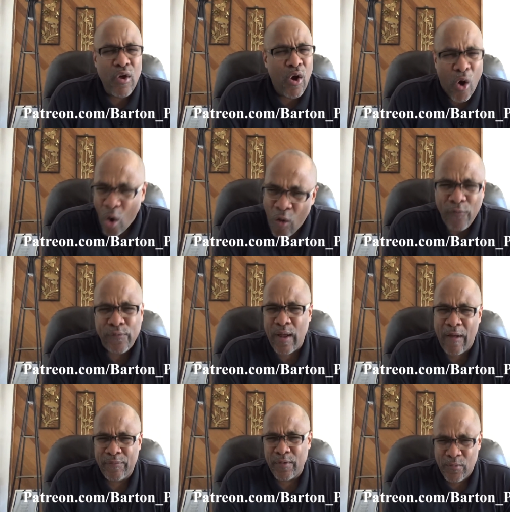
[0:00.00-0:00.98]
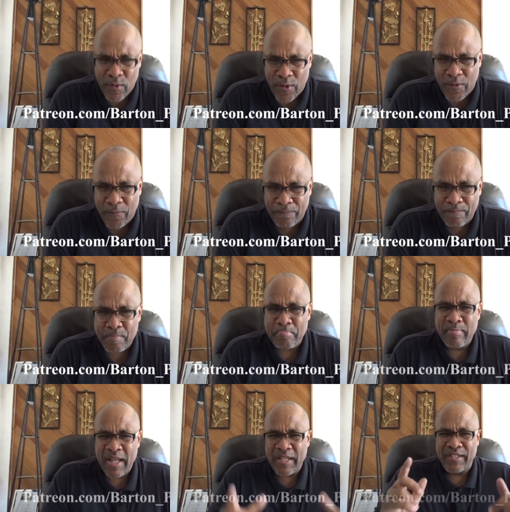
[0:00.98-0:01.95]
all throughout the world.
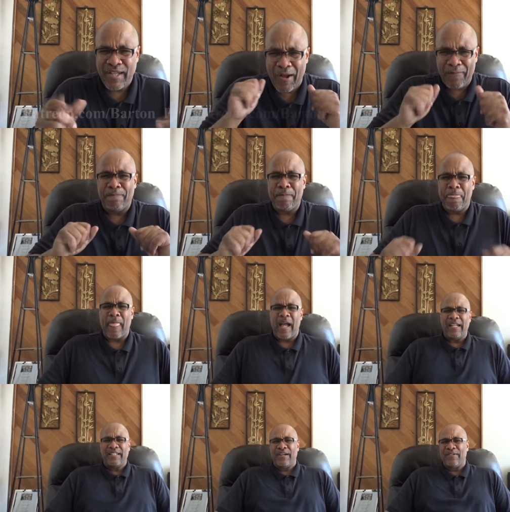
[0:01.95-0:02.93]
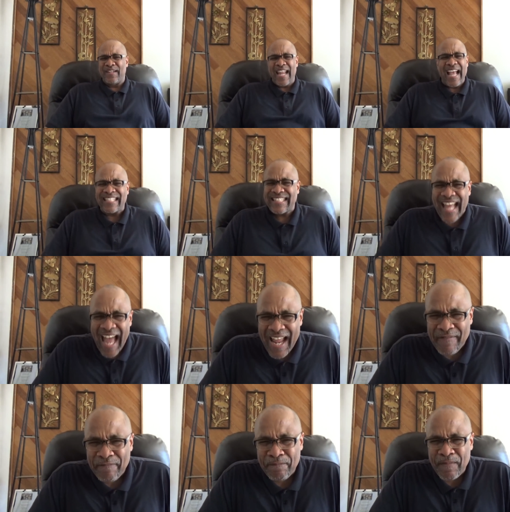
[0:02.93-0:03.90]
So, until next
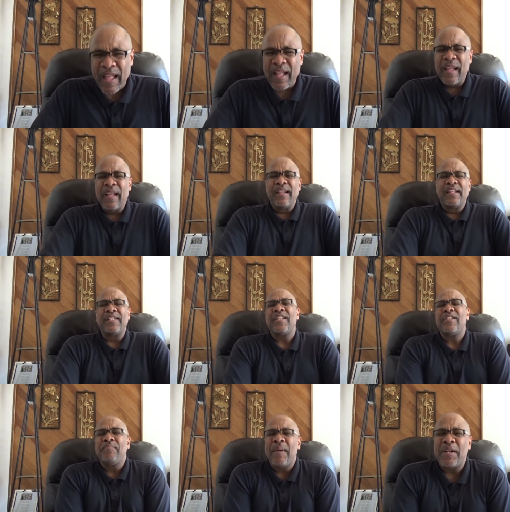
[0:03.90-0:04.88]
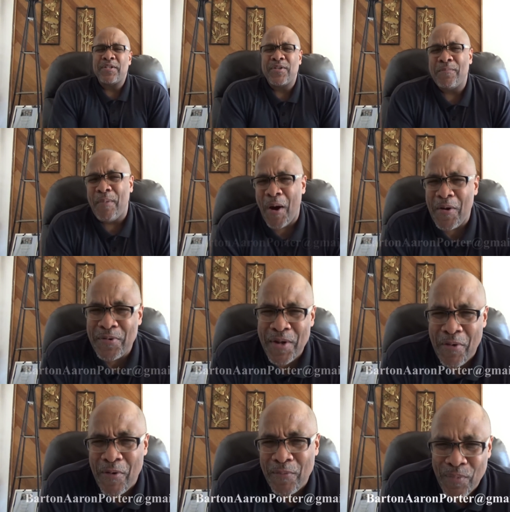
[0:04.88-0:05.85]
time, this is Minister Barton
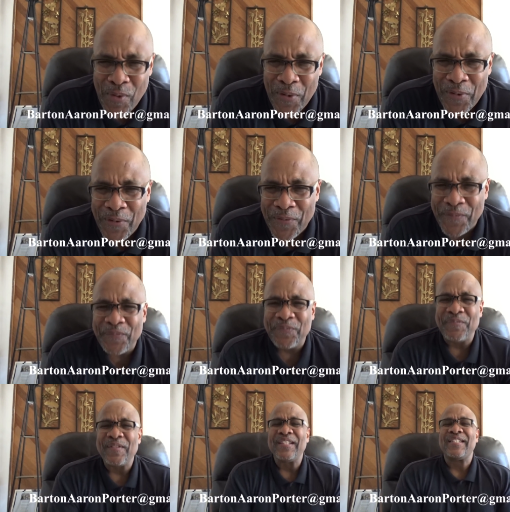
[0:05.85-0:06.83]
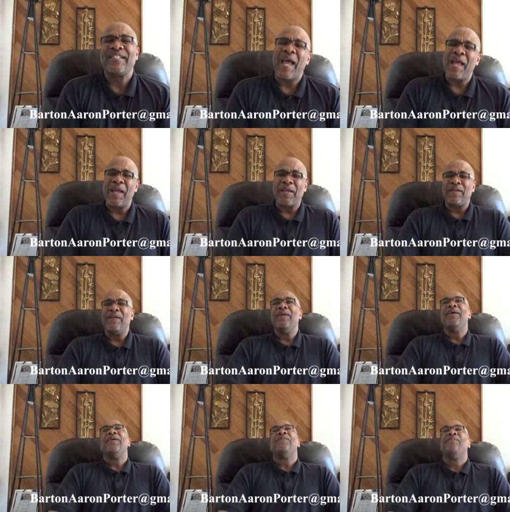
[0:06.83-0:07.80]
Aaron Porter saying,
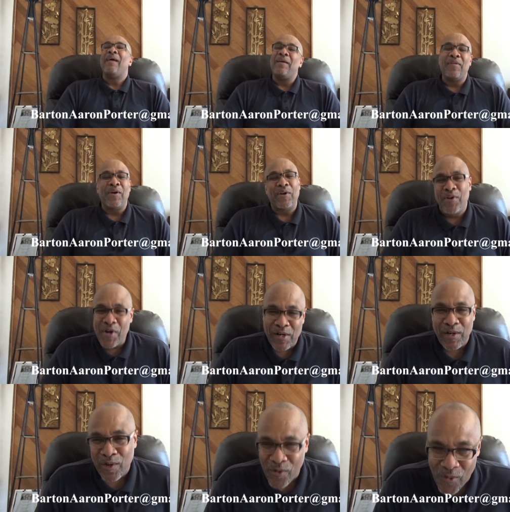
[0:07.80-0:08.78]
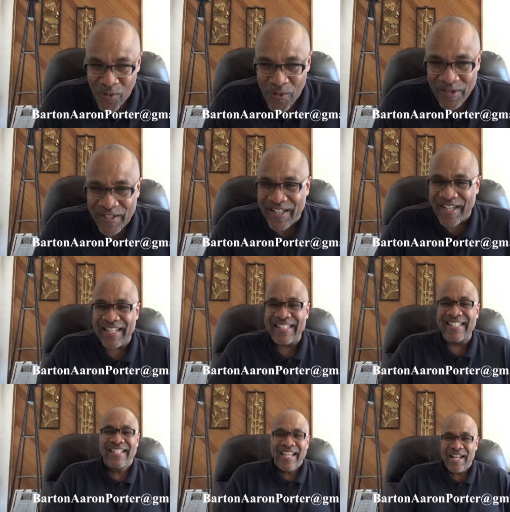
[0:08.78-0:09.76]
May the good Lord
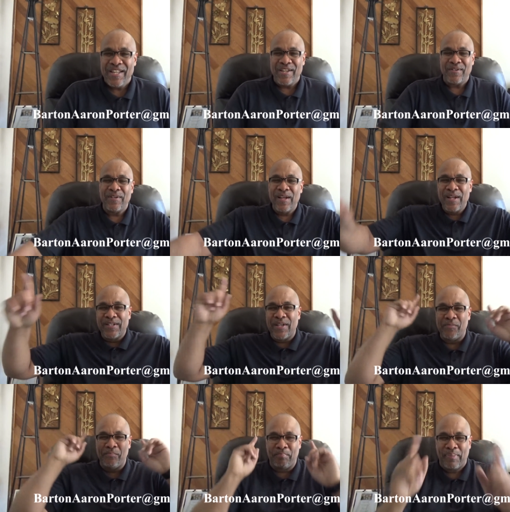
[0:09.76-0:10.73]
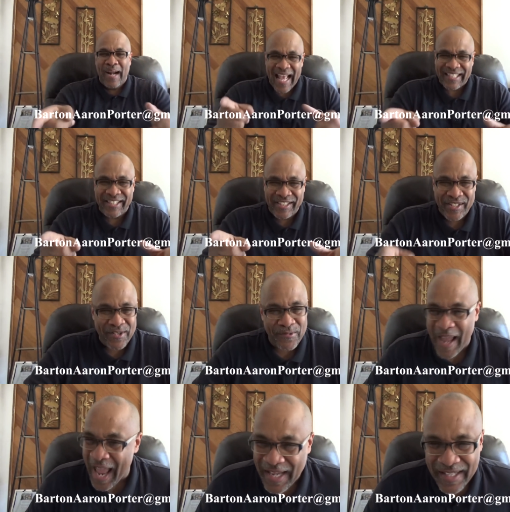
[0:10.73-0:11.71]
continue to bless you
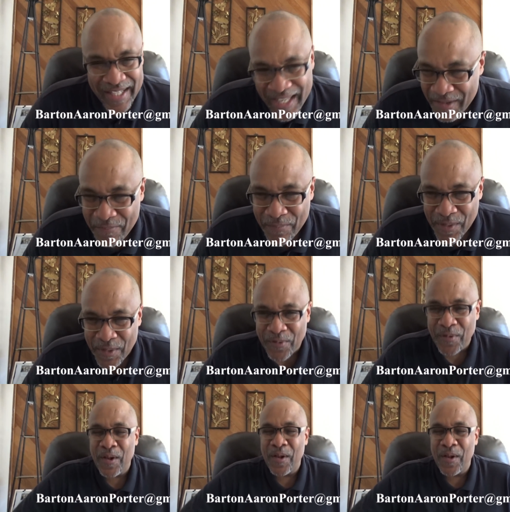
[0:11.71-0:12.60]
and keep you